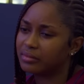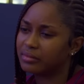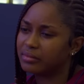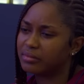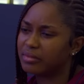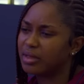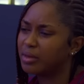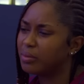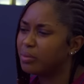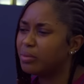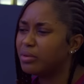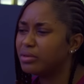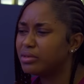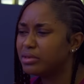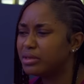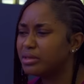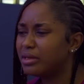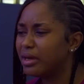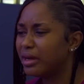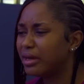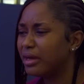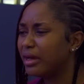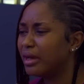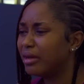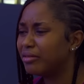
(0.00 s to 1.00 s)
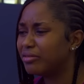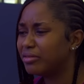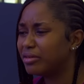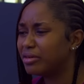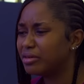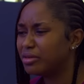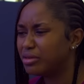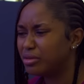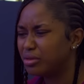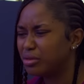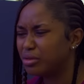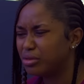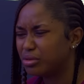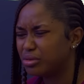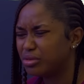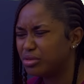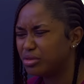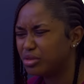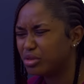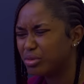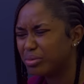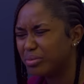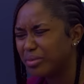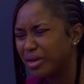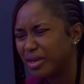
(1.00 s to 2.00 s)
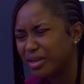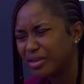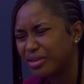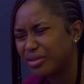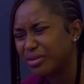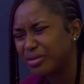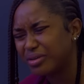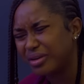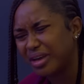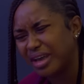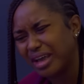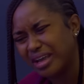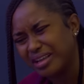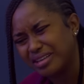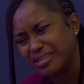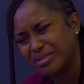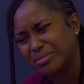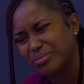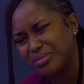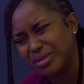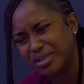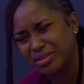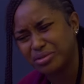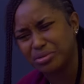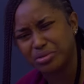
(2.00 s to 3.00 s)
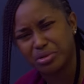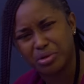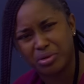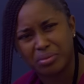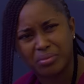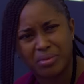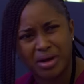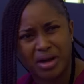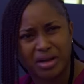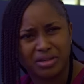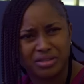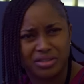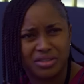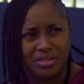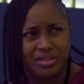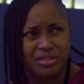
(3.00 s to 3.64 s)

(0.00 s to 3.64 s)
Babe, what did I ever do to make you hate me so much?